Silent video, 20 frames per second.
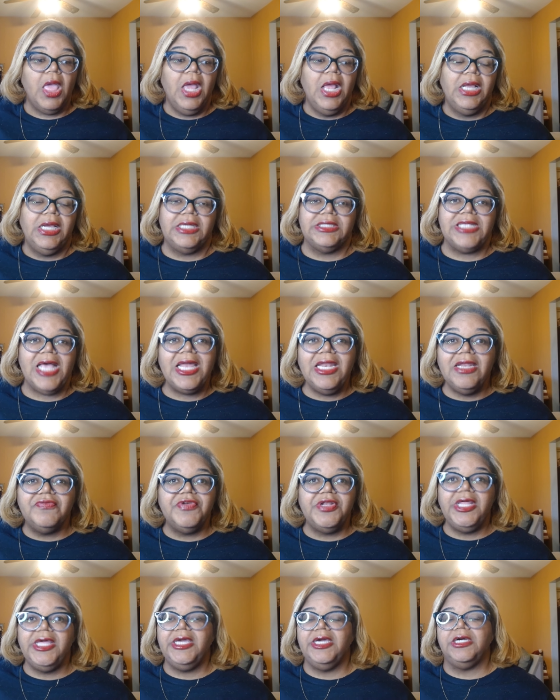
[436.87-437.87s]
Because I didn't
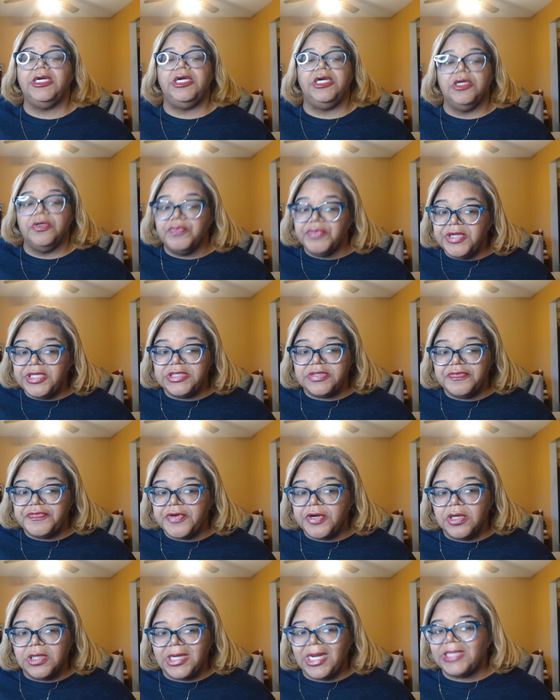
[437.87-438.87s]
really hear a good reason
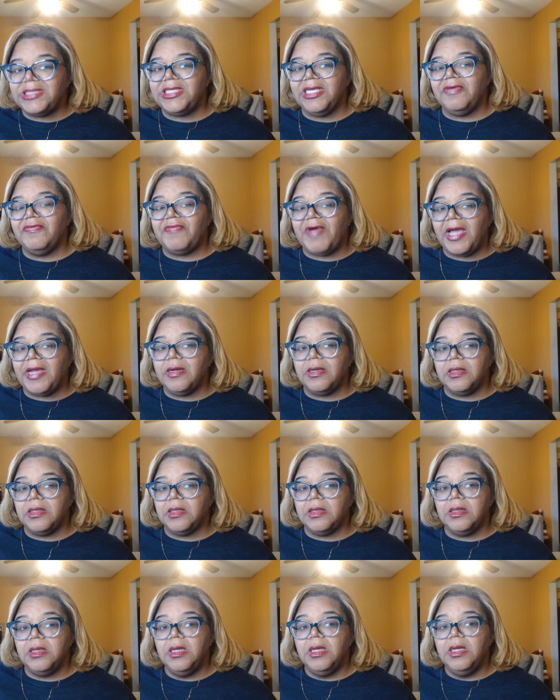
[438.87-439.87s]
for her not to invite
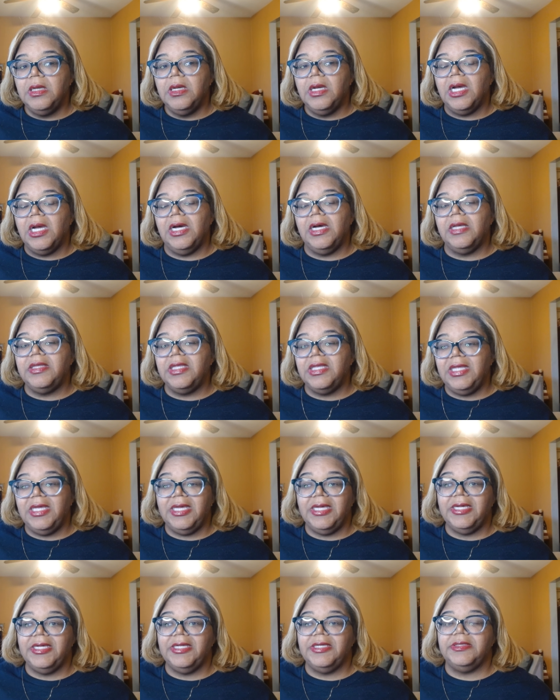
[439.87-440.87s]
her other
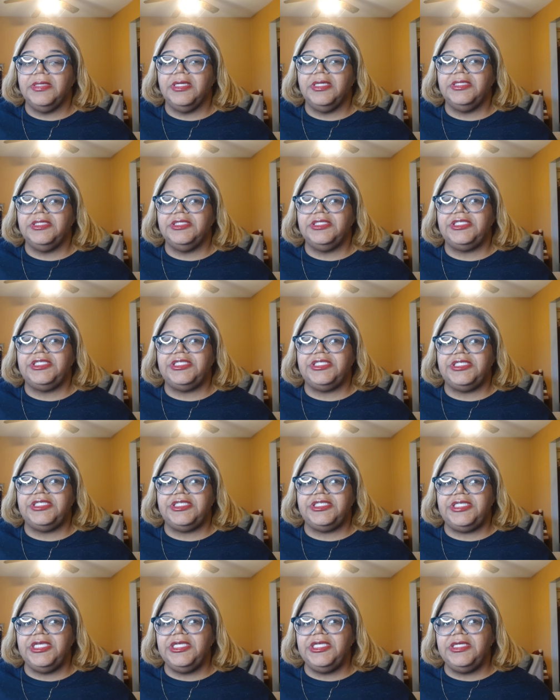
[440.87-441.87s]
than
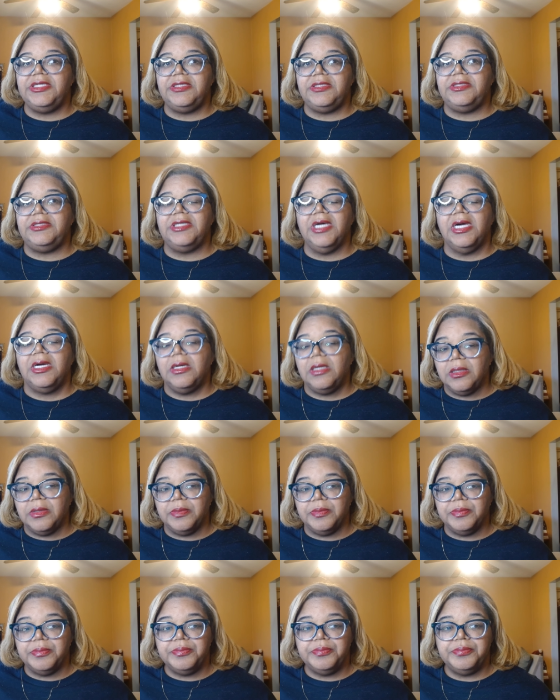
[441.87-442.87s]
she
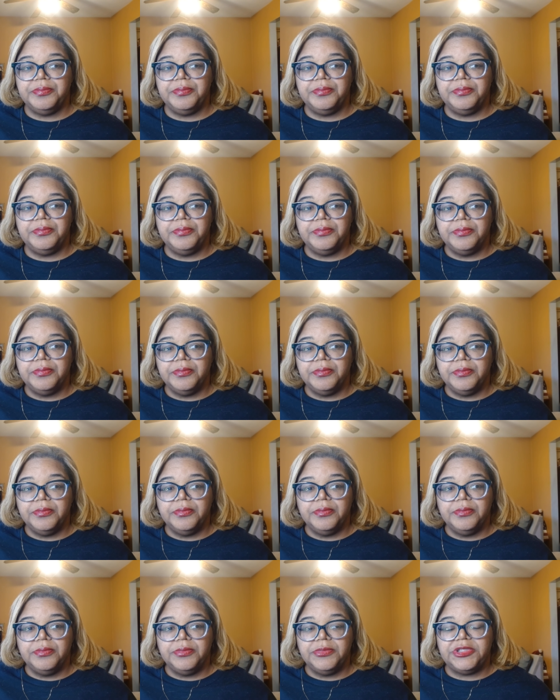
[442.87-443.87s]
dumb
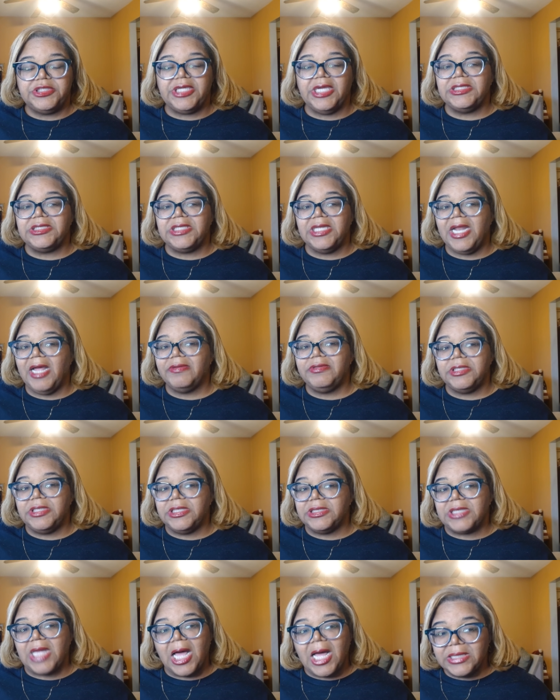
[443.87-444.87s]
chasing after
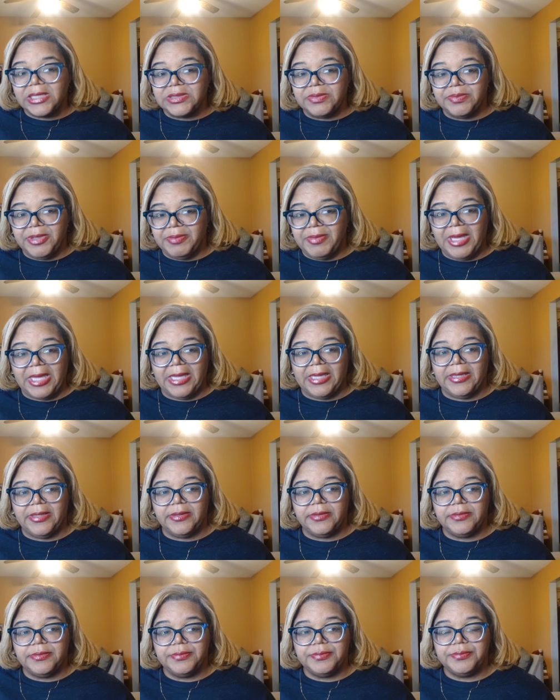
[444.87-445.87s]
this Osmond man.
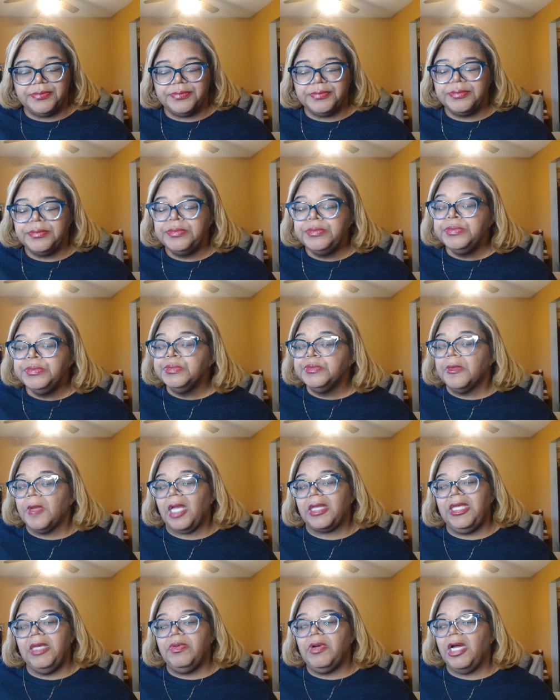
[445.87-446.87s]
I
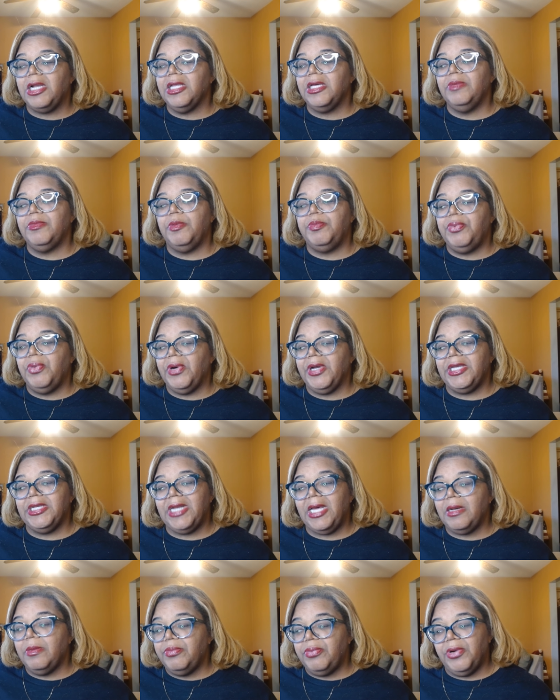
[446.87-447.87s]
keep calling him a boy. He's
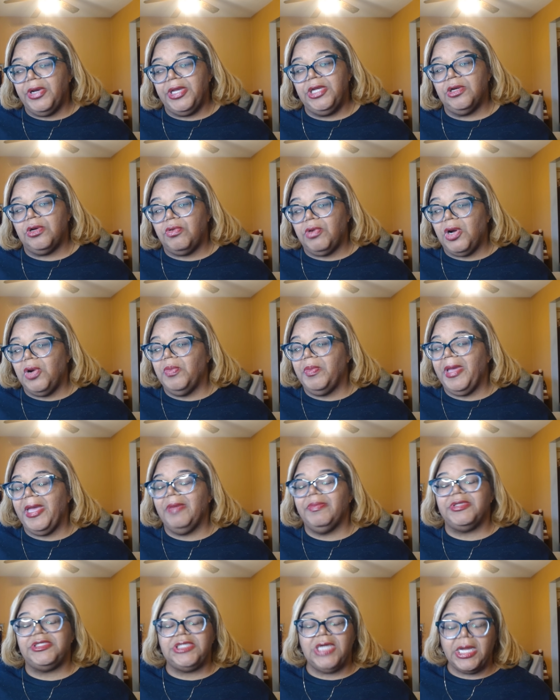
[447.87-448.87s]
not a boy. He a grown man.
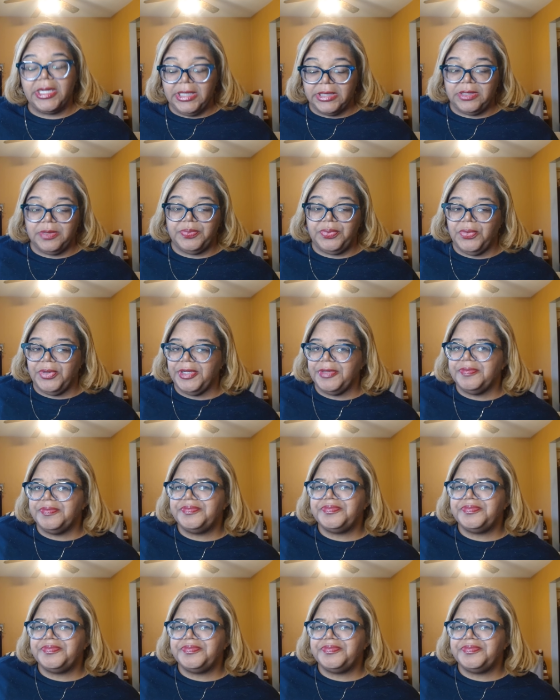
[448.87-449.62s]
But y'all get the point.